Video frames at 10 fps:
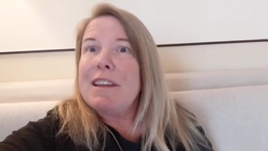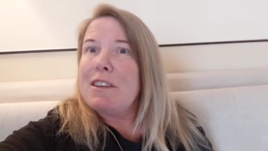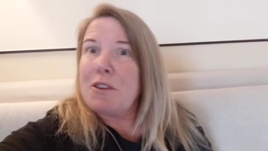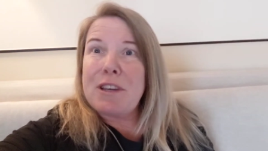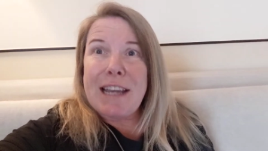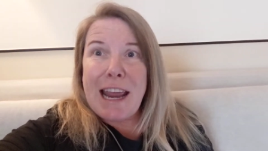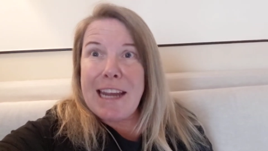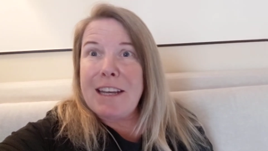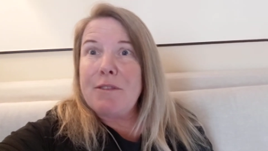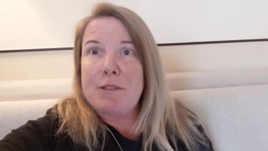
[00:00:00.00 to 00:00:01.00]
They're
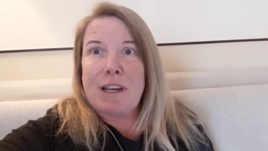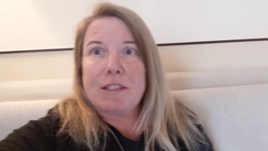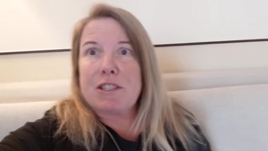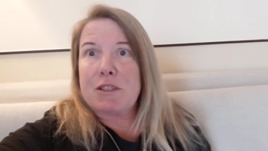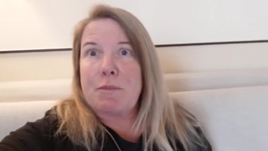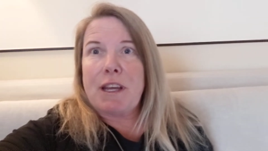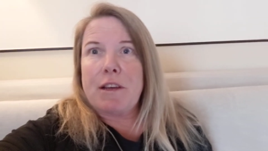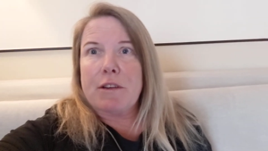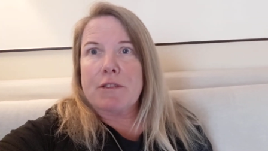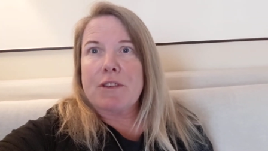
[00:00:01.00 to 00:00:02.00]
native Dutch
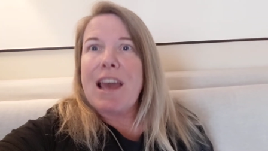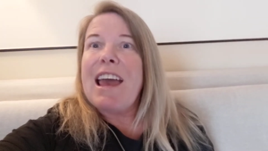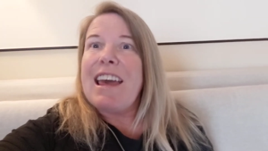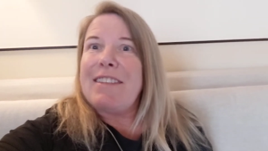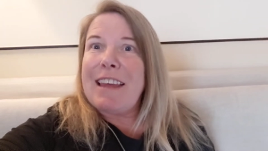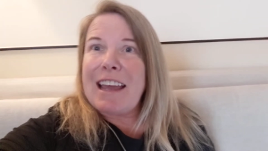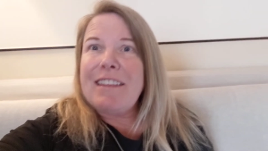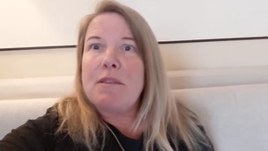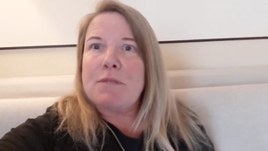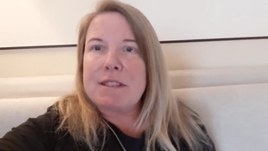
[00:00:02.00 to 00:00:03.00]
speakers, and they
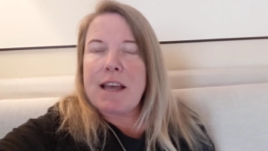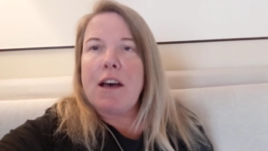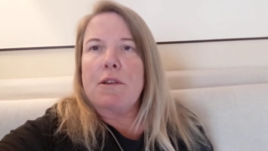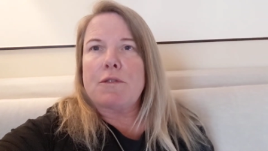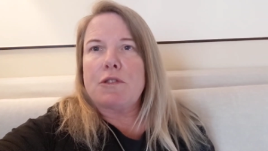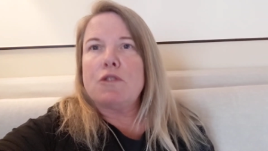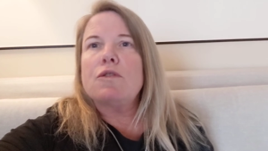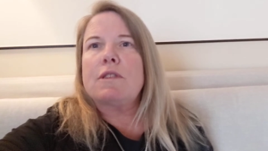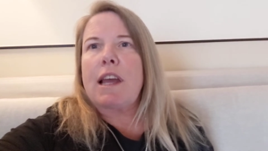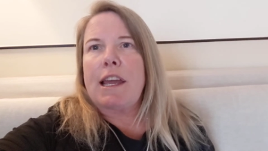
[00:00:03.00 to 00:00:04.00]
themselves
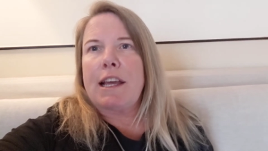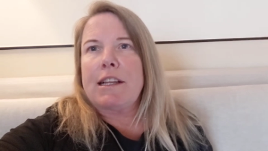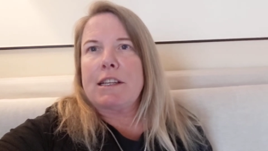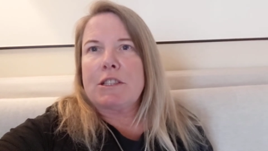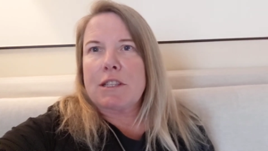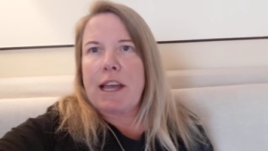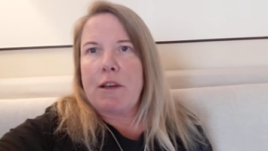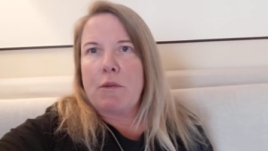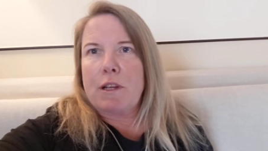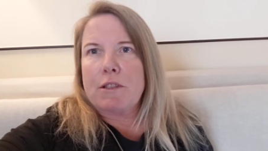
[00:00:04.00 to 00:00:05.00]
use the English
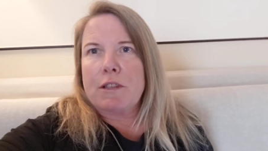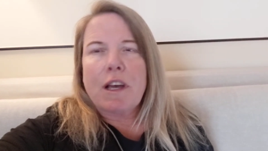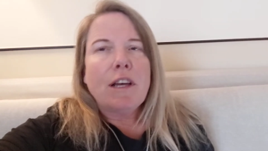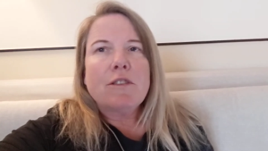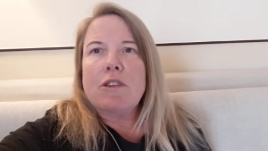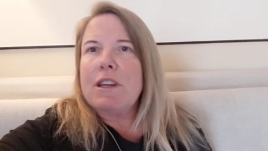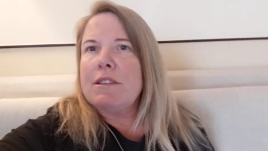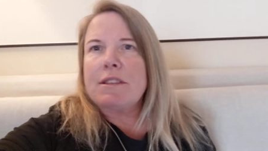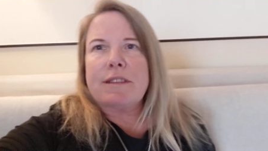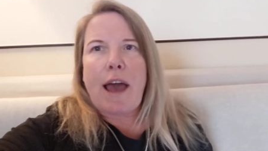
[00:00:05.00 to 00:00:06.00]
language. So
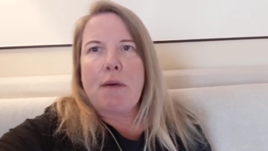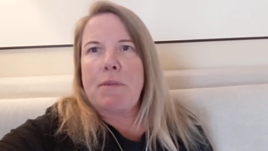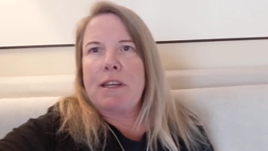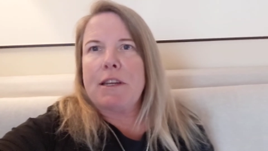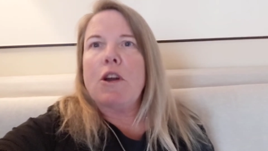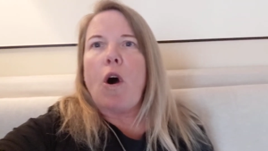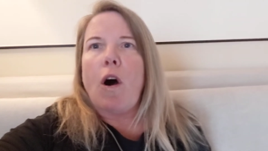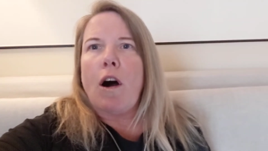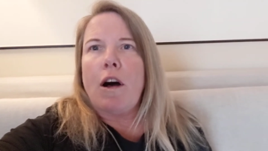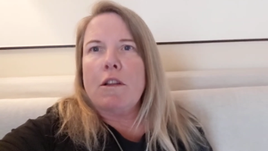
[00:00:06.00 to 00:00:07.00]
this is happening
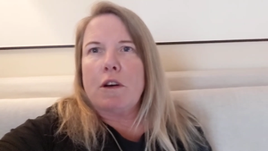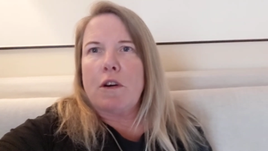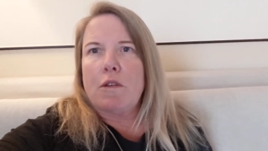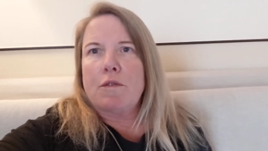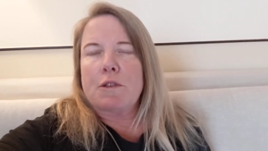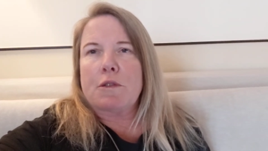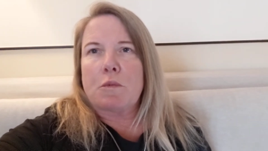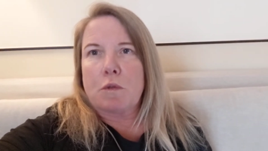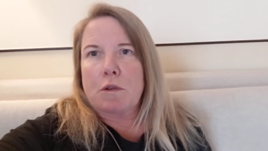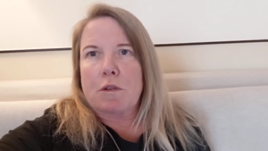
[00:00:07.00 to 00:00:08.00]
all over the
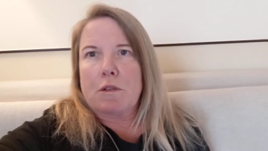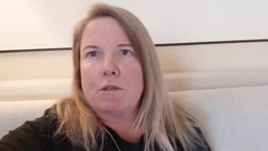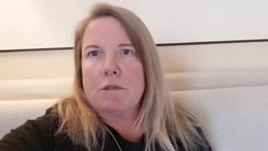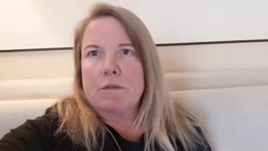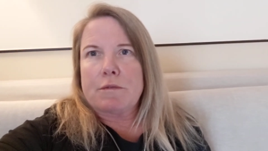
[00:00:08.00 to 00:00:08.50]
world.